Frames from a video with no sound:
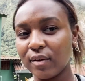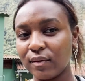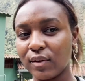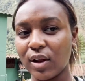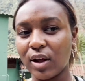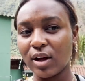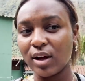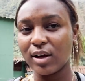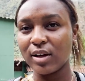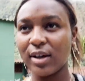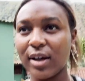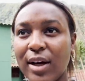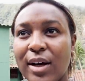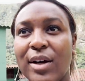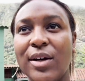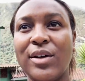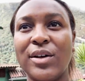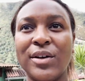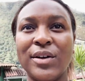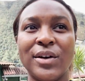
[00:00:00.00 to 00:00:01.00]
vlog,
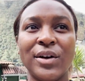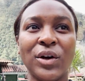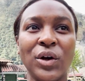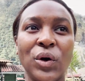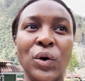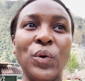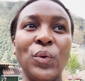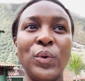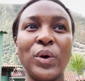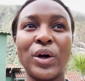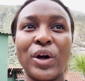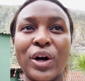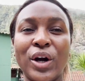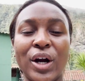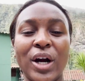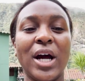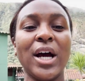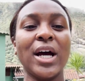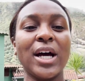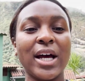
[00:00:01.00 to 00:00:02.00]
we
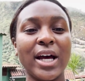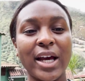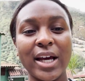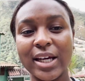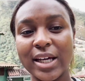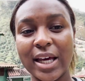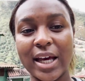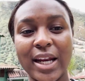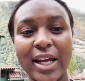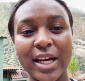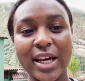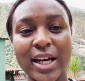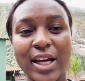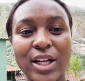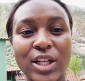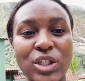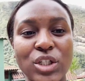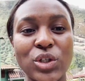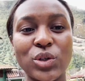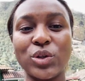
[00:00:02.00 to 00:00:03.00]
are getting
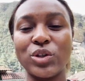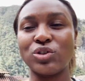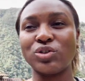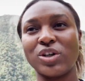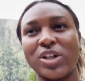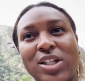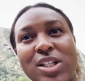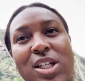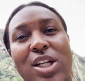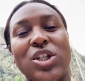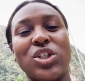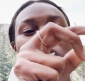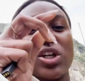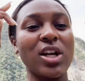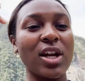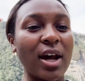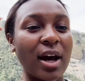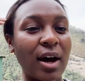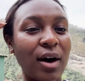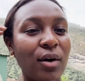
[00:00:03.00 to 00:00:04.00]
to the train
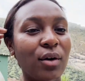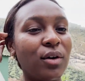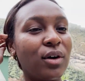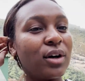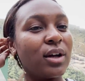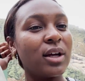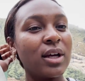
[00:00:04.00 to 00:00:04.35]
station now